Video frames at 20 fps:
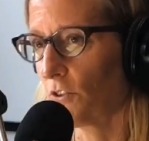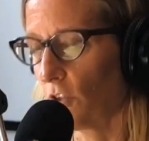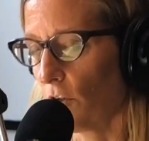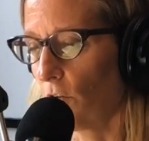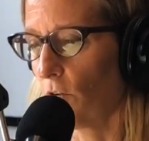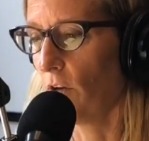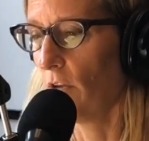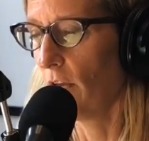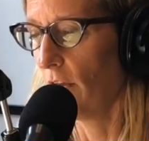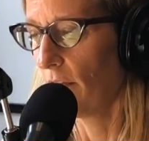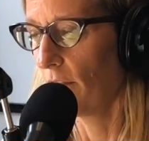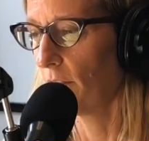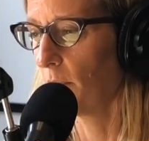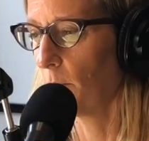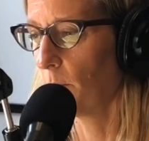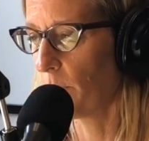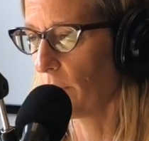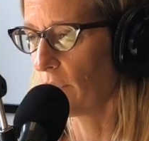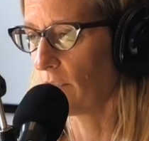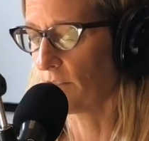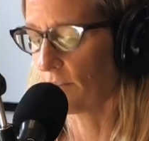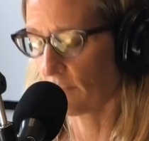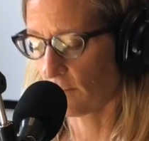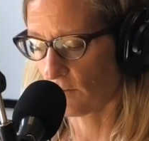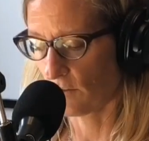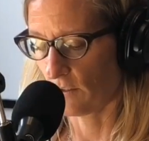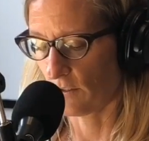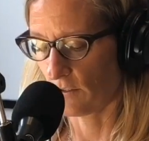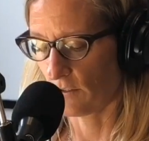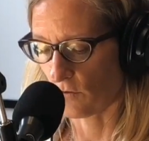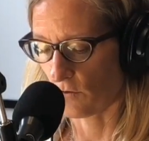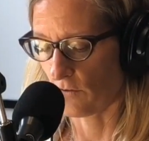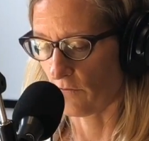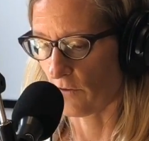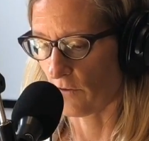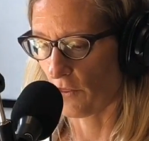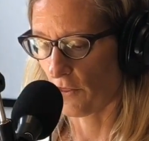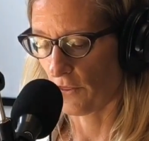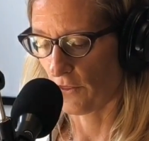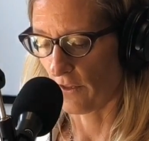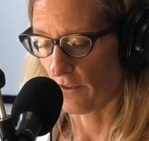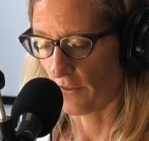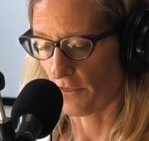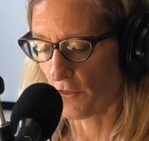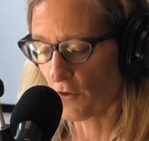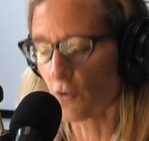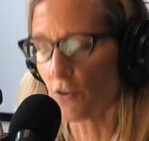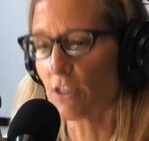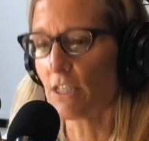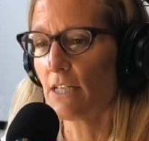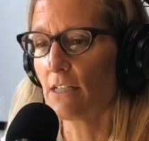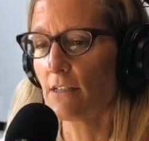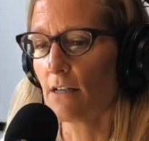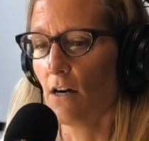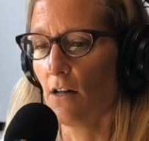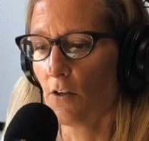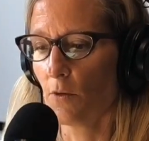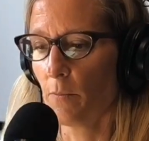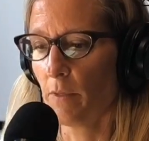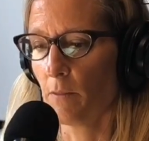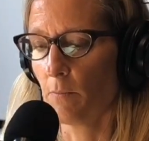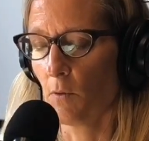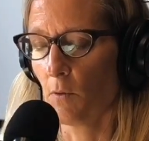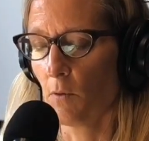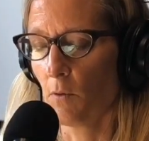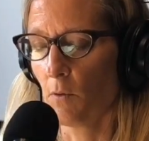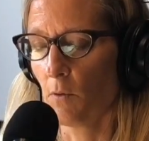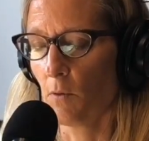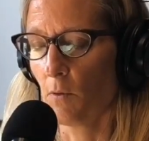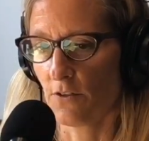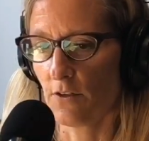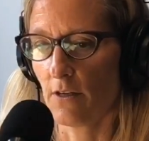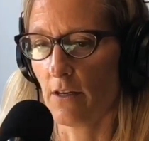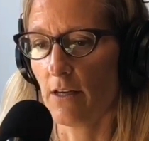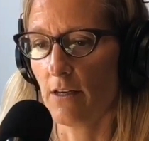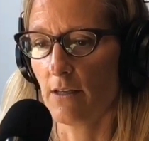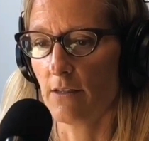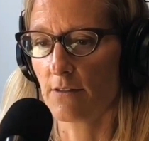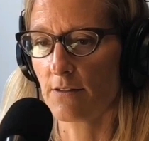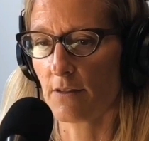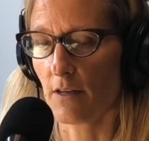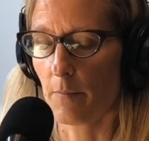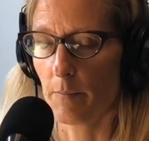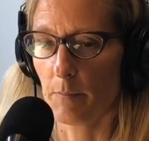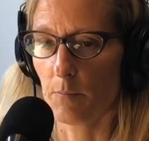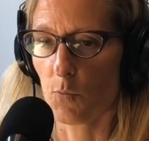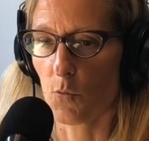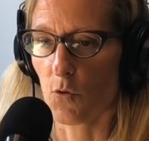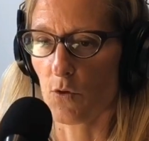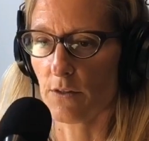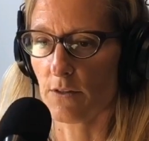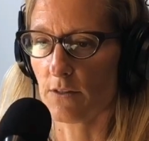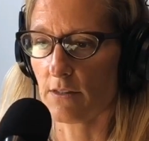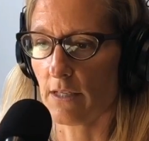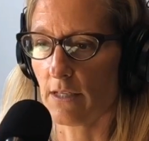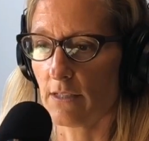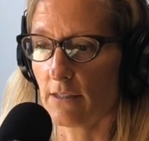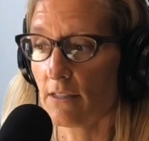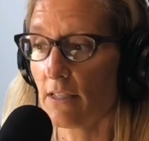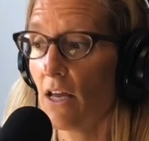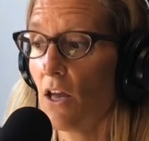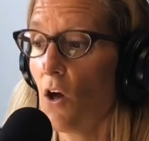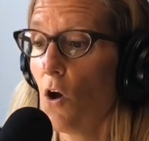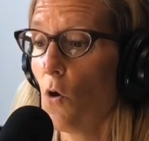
So the bill is sort of a $13 minimum wage in some important sense.